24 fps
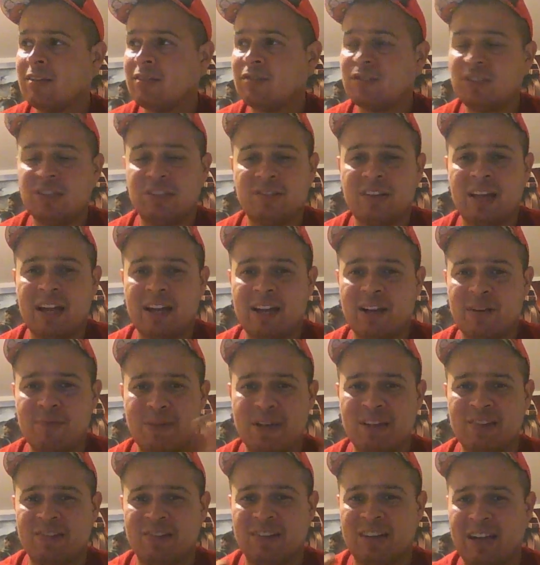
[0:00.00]
She's like a
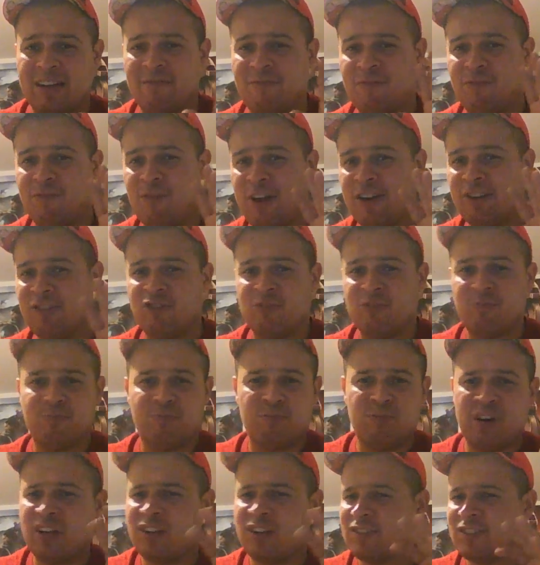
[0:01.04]
mix of like French and
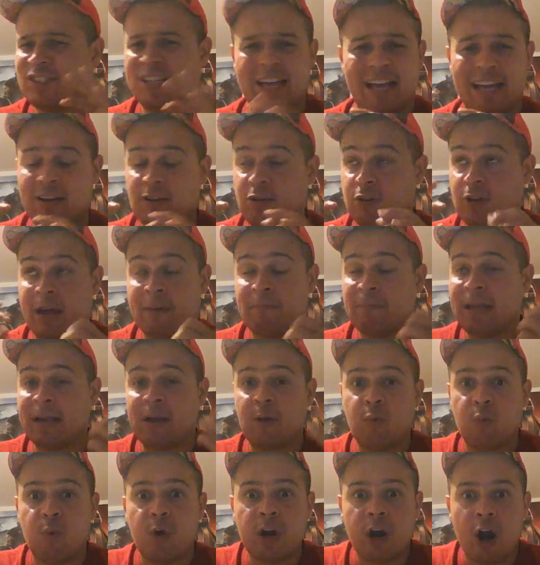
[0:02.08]
British, and I don't. I'm
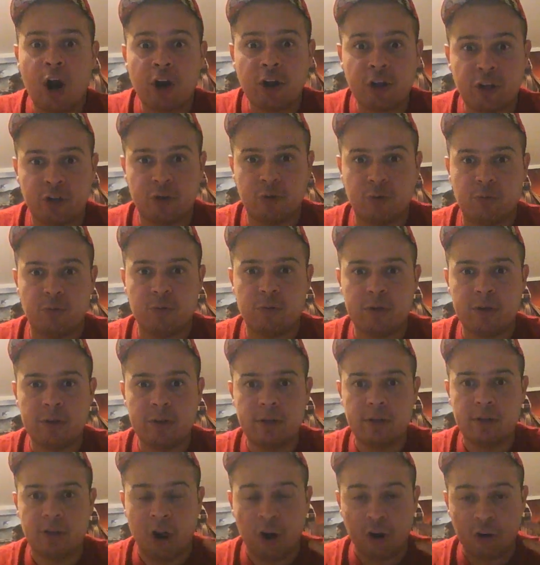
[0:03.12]
like, what are you?
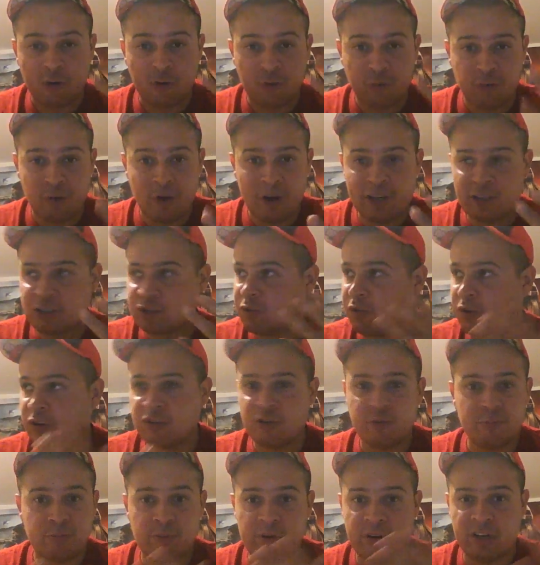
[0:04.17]
Are you French or
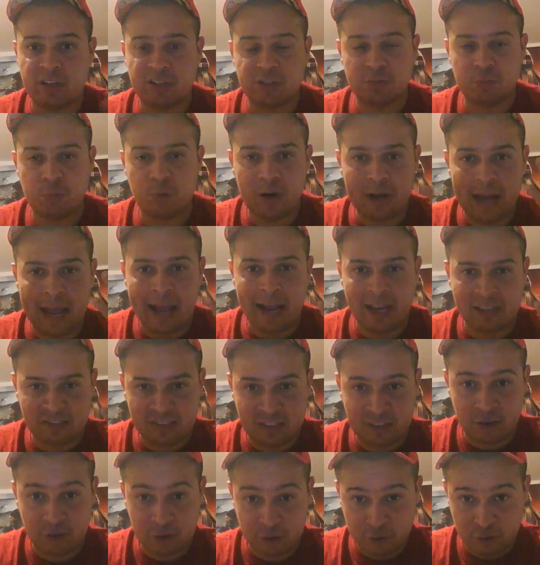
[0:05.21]
are you British? What
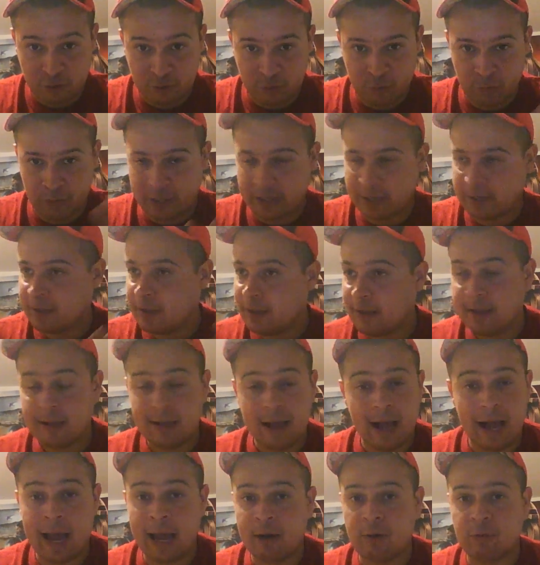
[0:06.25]
accent are you doing?
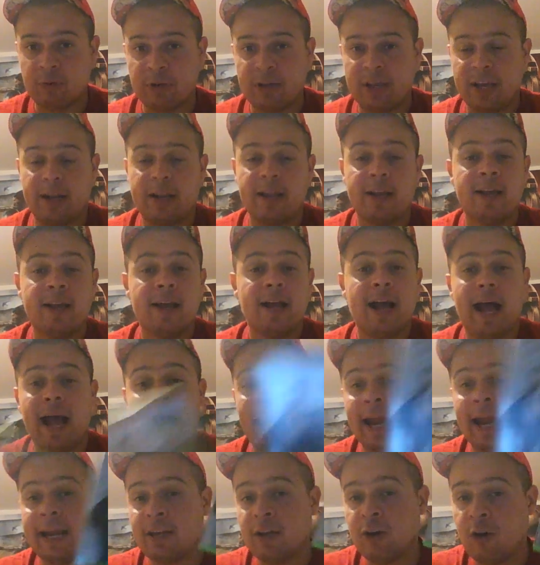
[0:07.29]
I don't get it.
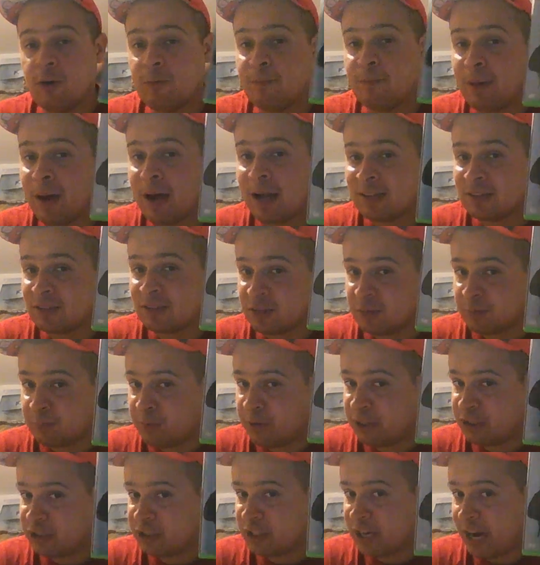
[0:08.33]
I know Bond is a
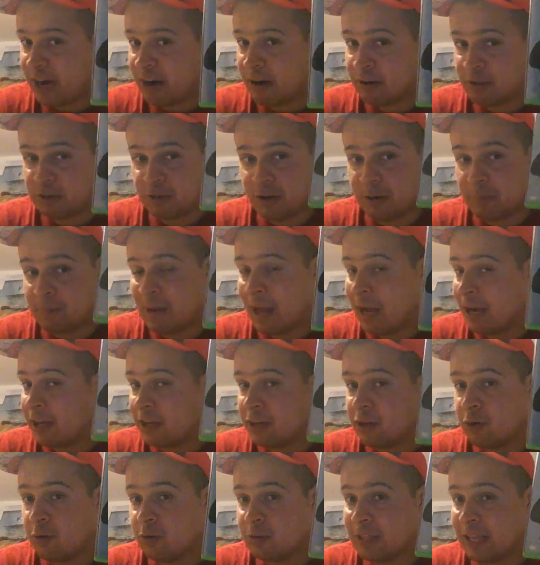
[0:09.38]
British character. I'm not
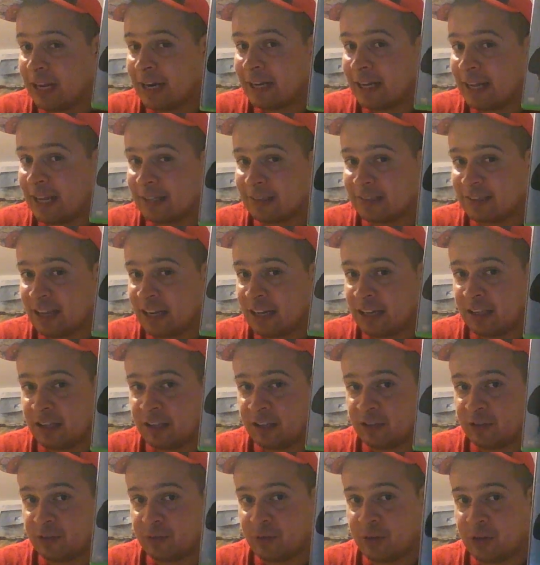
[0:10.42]
going to hold that against any of
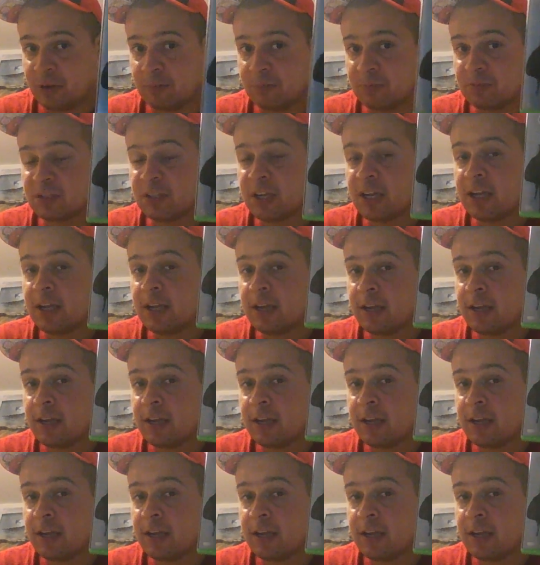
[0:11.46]
these films.